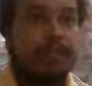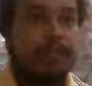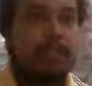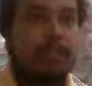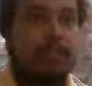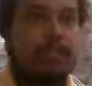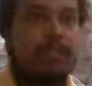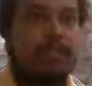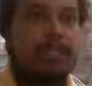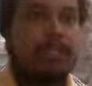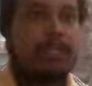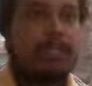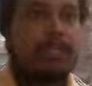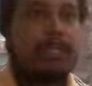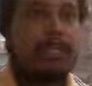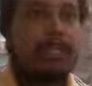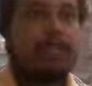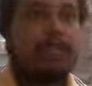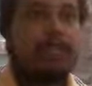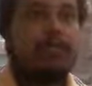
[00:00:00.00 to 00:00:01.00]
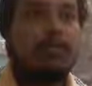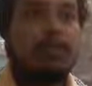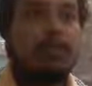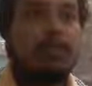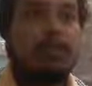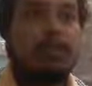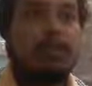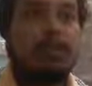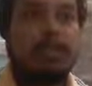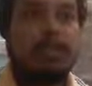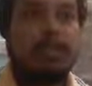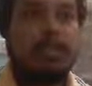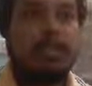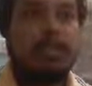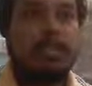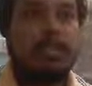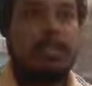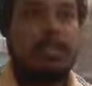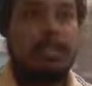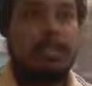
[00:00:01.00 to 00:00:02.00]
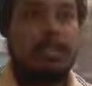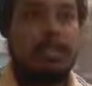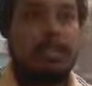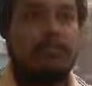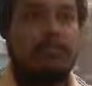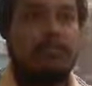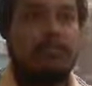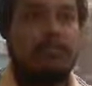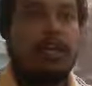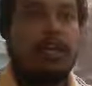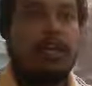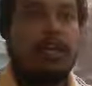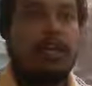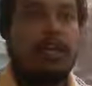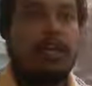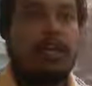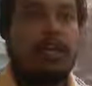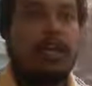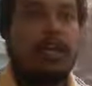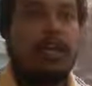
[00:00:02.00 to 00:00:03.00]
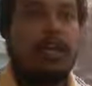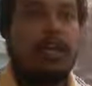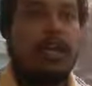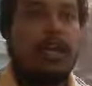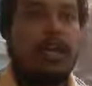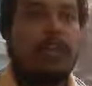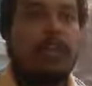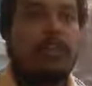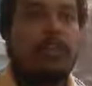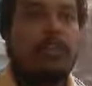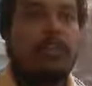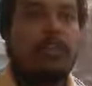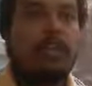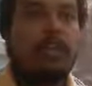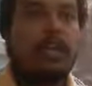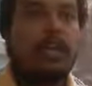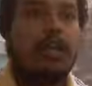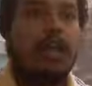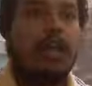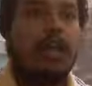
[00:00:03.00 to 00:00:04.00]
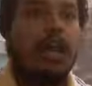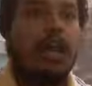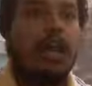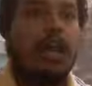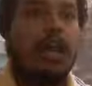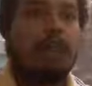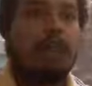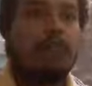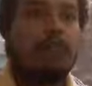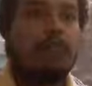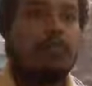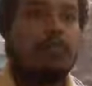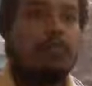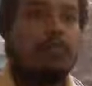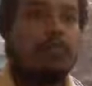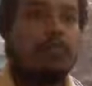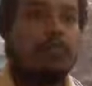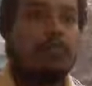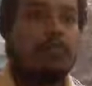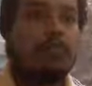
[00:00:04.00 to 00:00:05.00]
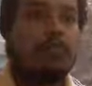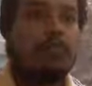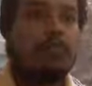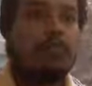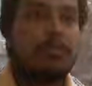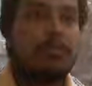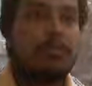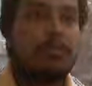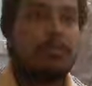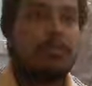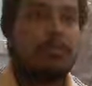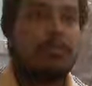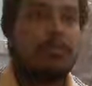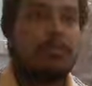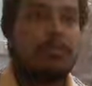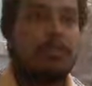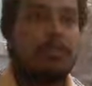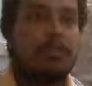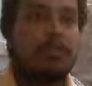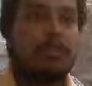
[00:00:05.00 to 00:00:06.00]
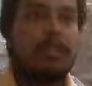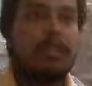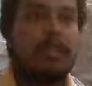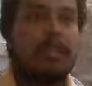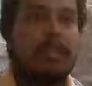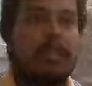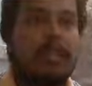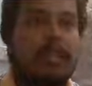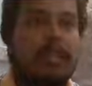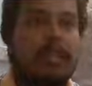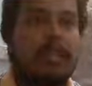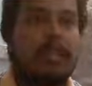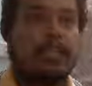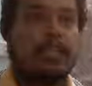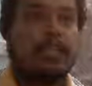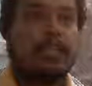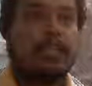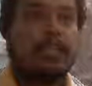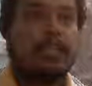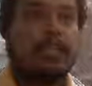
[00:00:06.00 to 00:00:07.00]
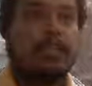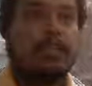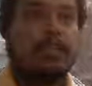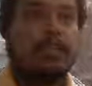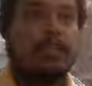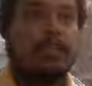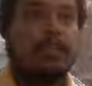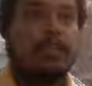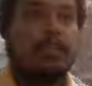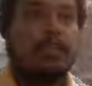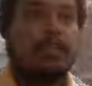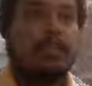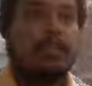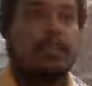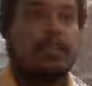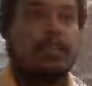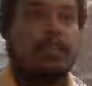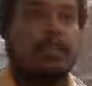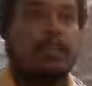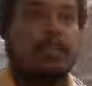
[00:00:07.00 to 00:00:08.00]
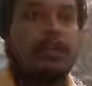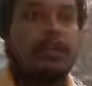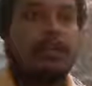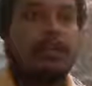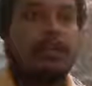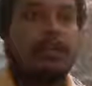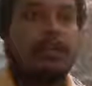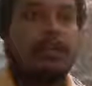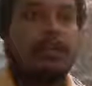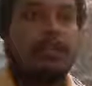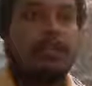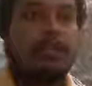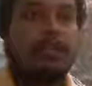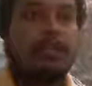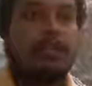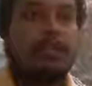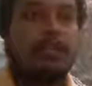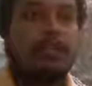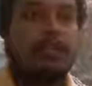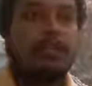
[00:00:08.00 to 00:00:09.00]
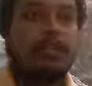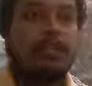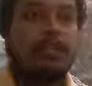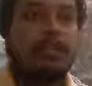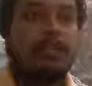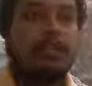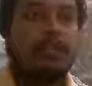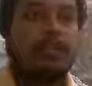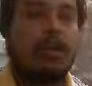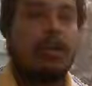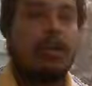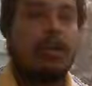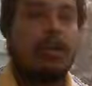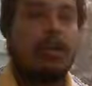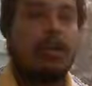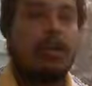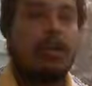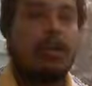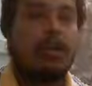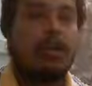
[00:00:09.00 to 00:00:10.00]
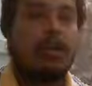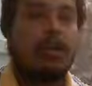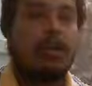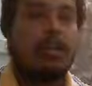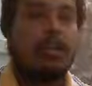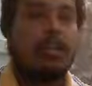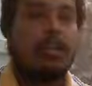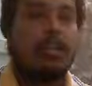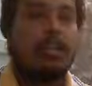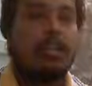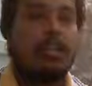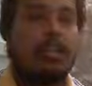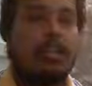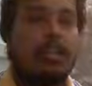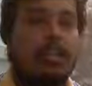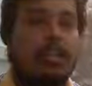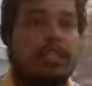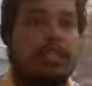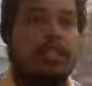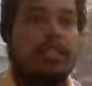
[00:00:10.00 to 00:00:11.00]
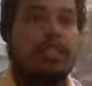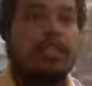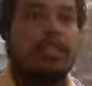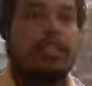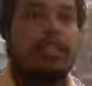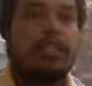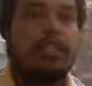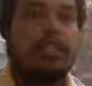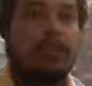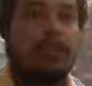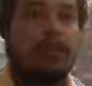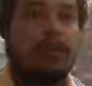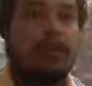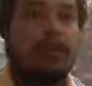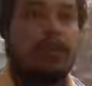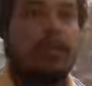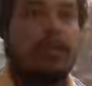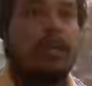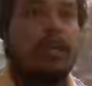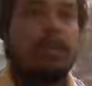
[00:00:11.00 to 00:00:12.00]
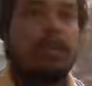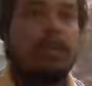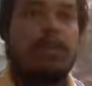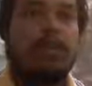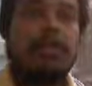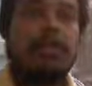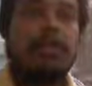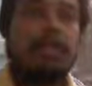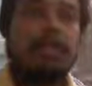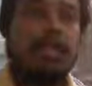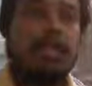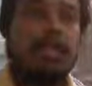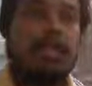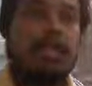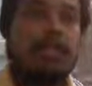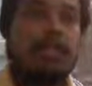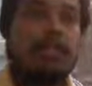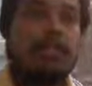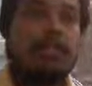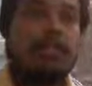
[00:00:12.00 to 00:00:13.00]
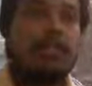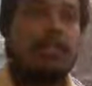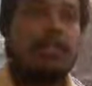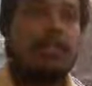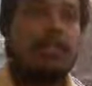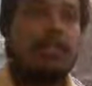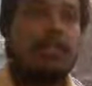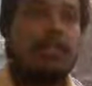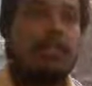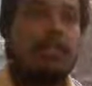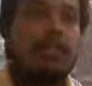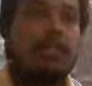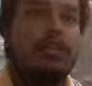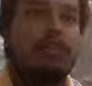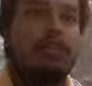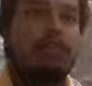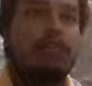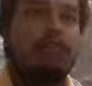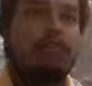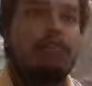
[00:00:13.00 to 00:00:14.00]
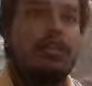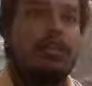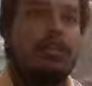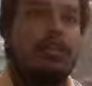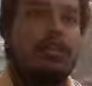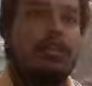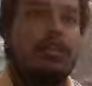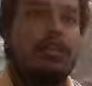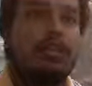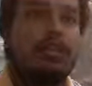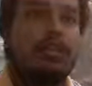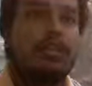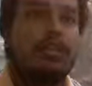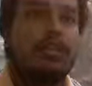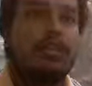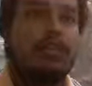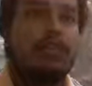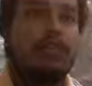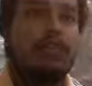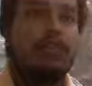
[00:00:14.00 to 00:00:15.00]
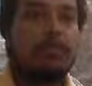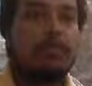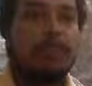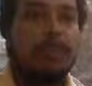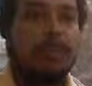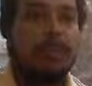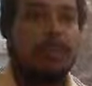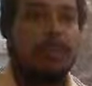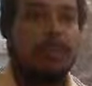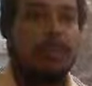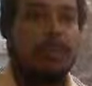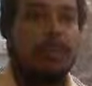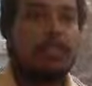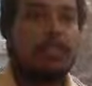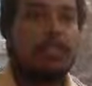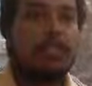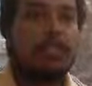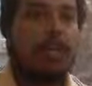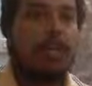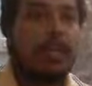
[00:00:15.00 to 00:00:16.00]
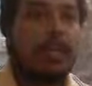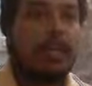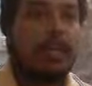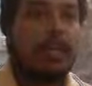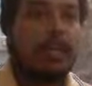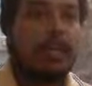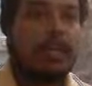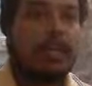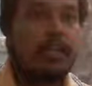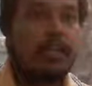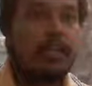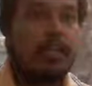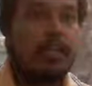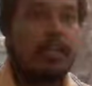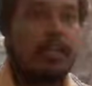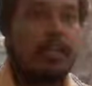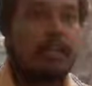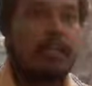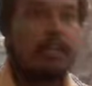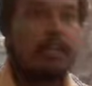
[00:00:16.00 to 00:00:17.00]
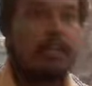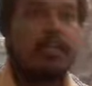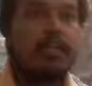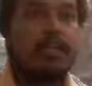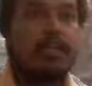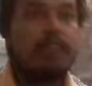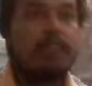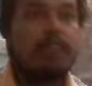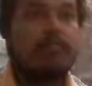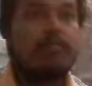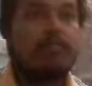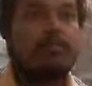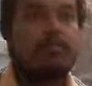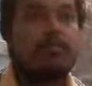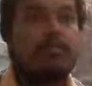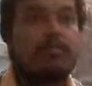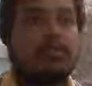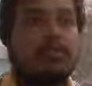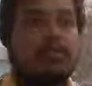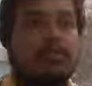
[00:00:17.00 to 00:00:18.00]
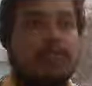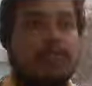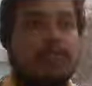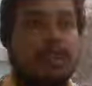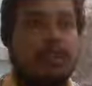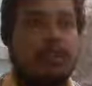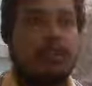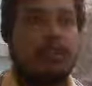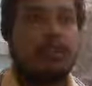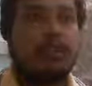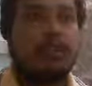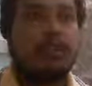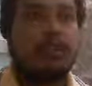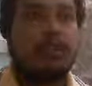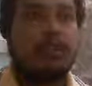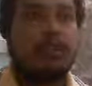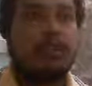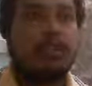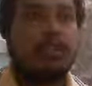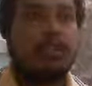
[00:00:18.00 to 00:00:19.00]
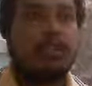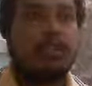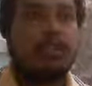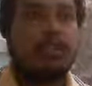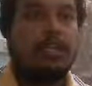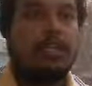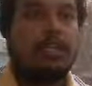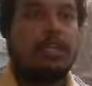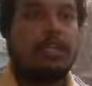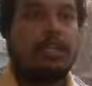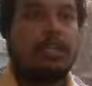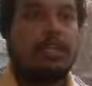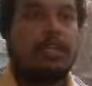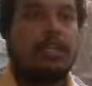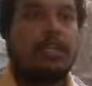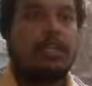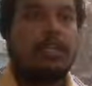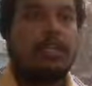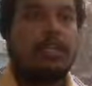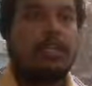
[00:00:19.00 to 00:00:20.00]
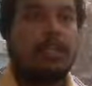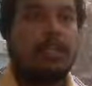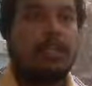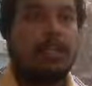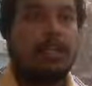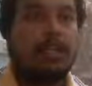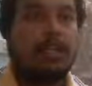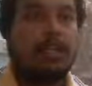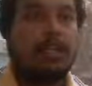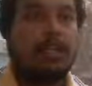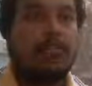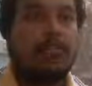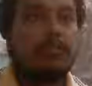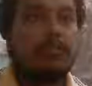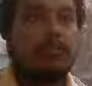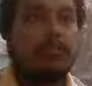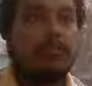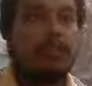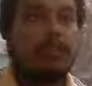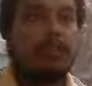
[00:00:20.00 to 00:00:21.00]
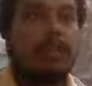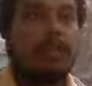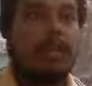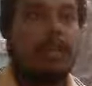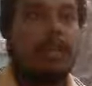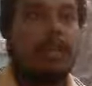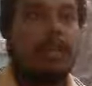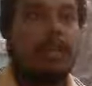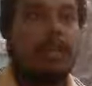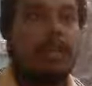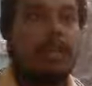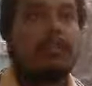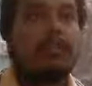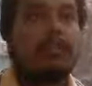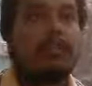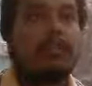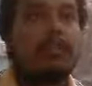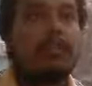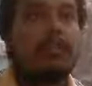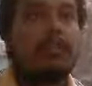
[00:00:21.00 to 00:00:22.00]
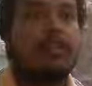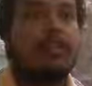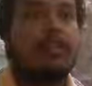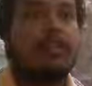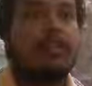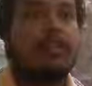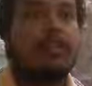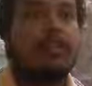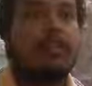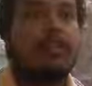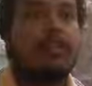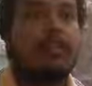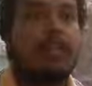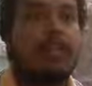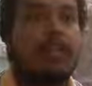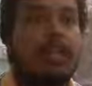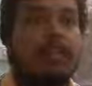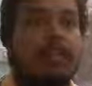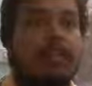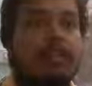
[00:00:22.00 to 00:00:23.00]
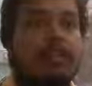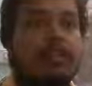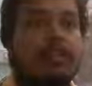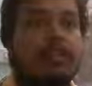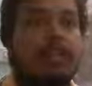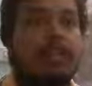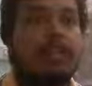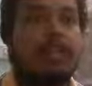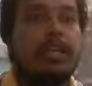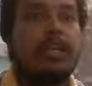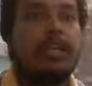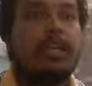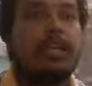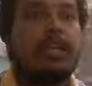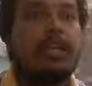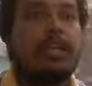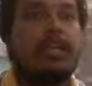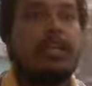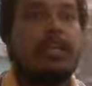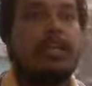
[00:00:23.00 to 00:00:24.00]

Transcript: queen check, and queen cannot take the queen. And another move which comes to mind is knight taking the piece on the d3 square. But if knight takes the piece on the d3 square, then queen gives check on the e3 square. So now again the same position happens, and